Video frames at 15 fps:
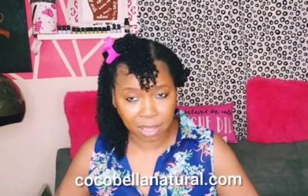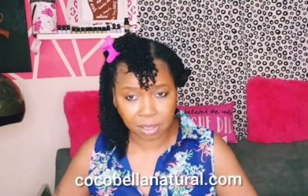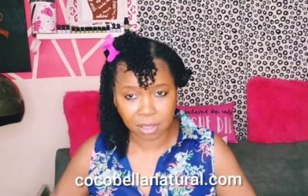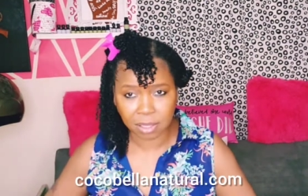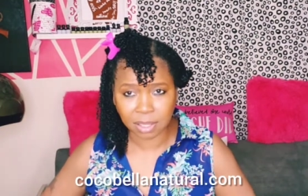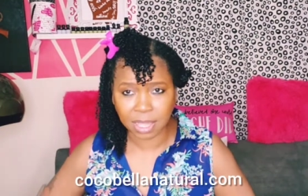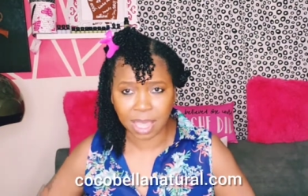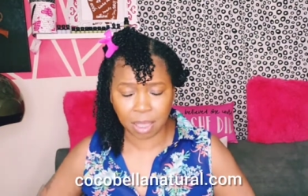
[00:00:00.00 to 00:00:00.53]

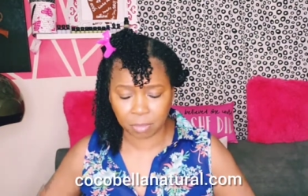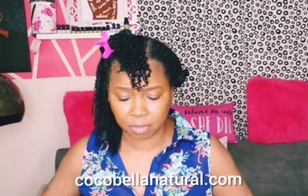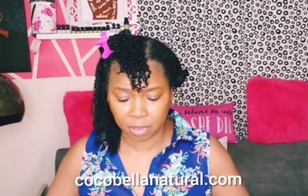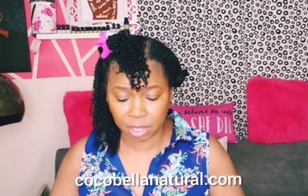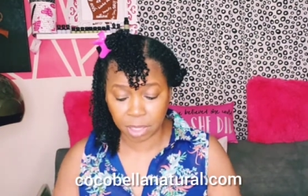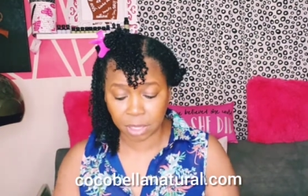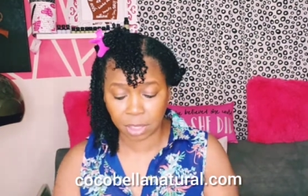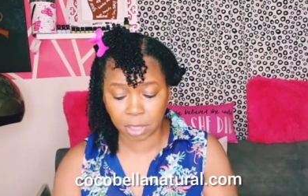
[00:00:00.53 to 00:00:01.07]
scalp
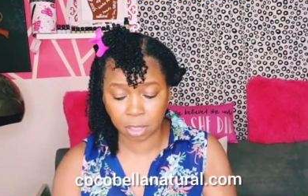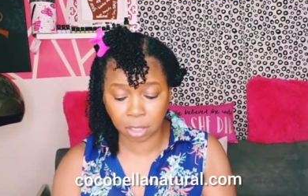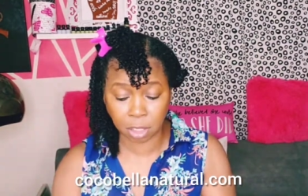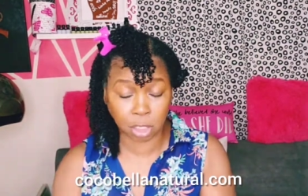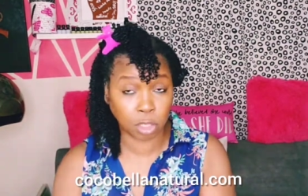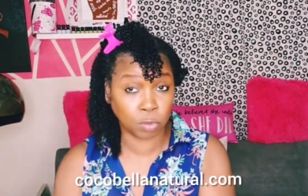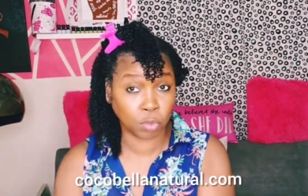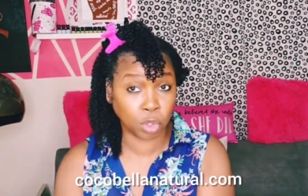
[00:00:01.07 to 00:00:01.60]
gets
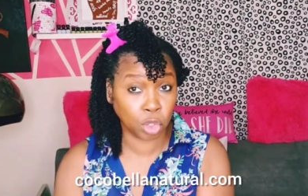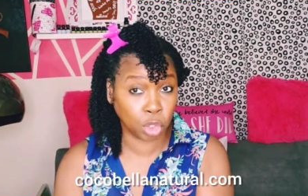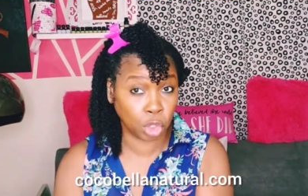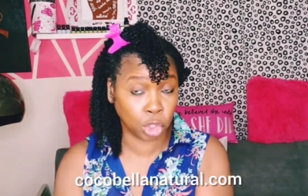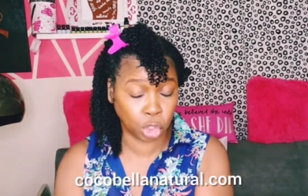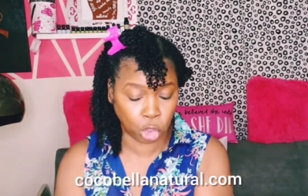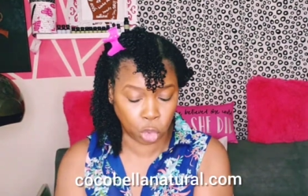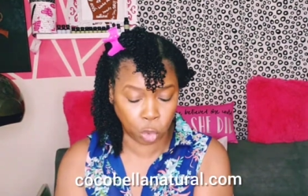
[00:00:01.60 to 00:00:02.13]
some
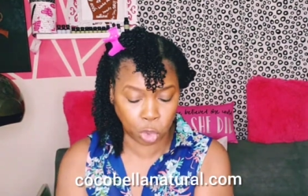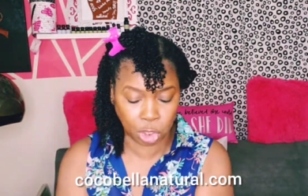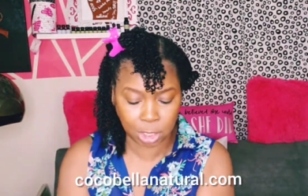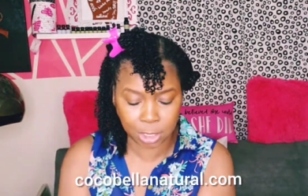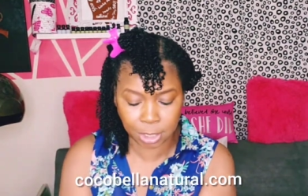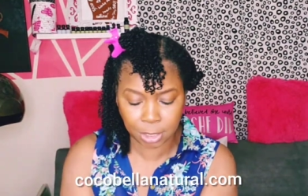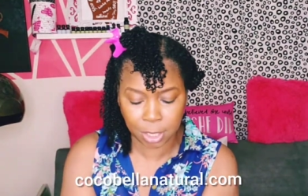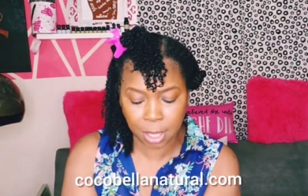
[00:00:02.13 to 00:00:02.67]
good
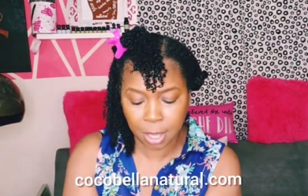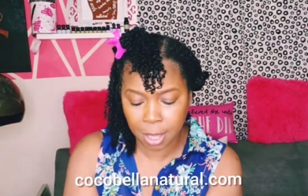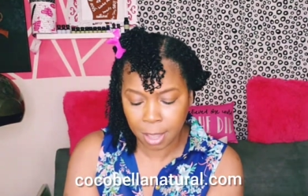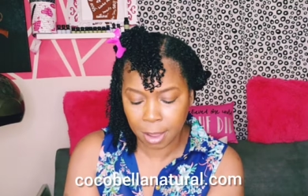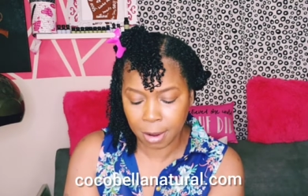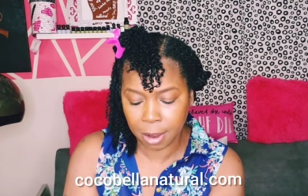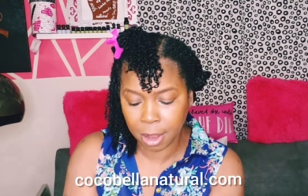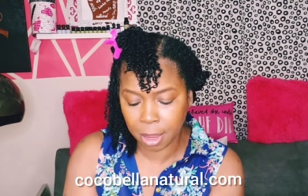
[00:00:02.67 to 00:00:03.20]
juiciness.
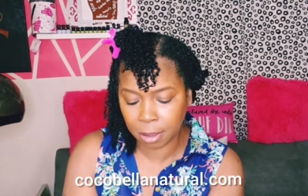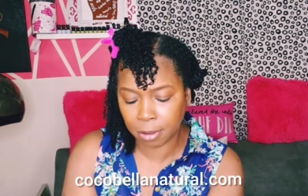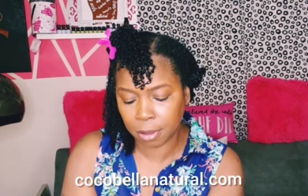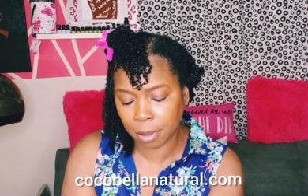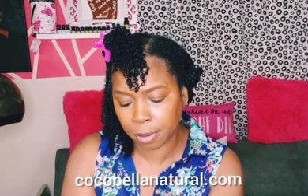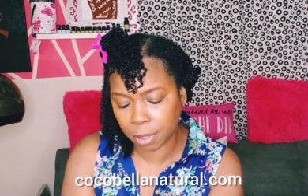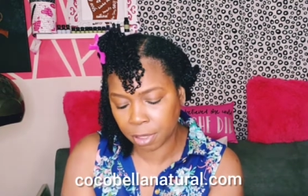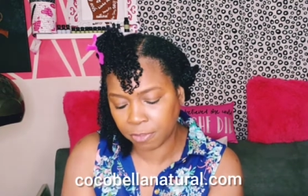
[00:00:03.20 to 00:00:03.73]
All right,
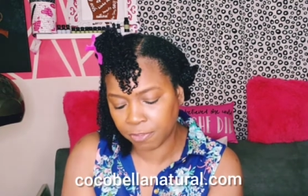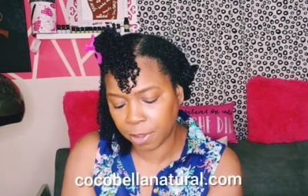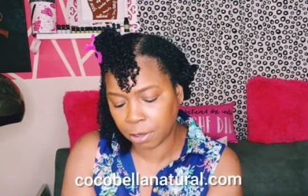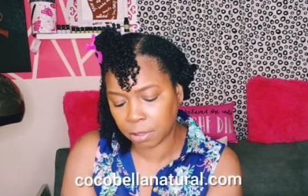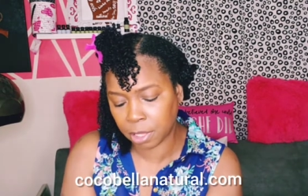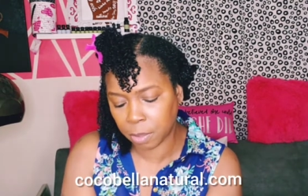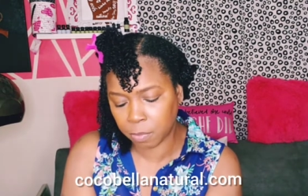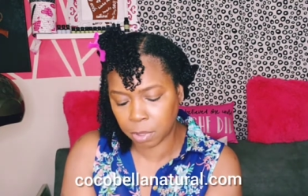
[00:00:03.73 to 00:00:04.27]
I'm gonna
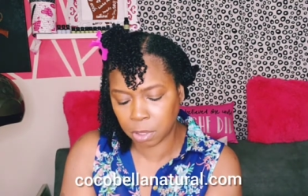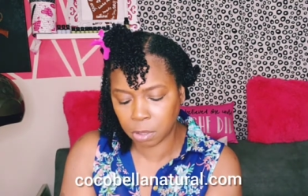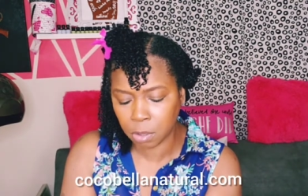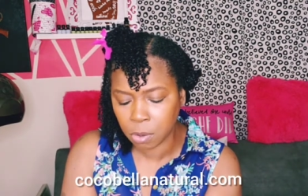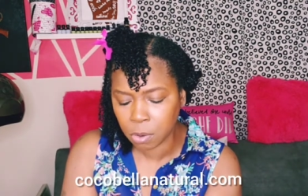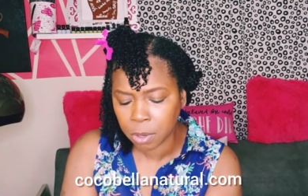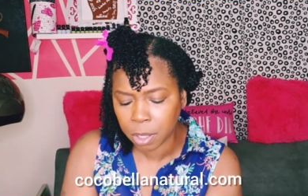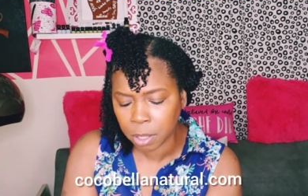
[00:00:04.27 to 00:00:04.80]
follow that with the
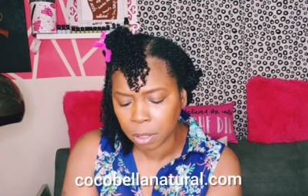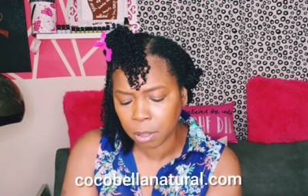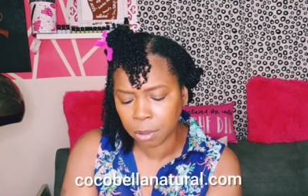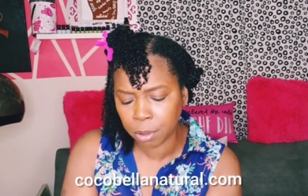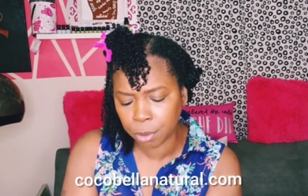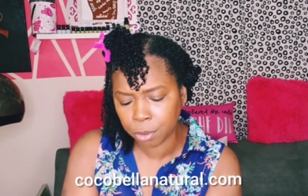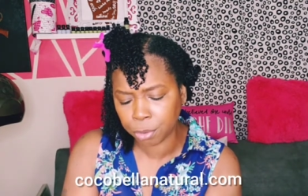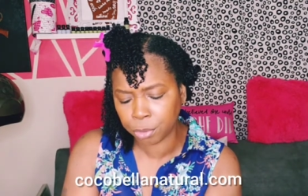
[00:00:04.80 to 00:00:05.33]

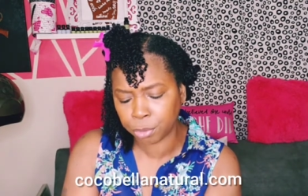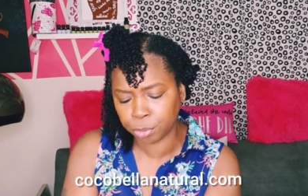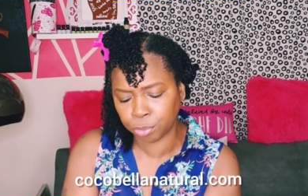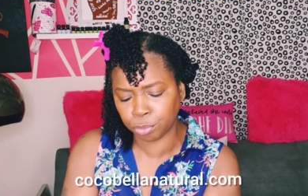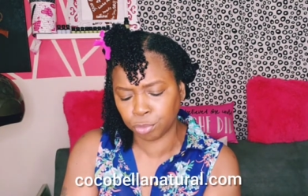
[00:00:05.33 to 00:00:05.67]
oil.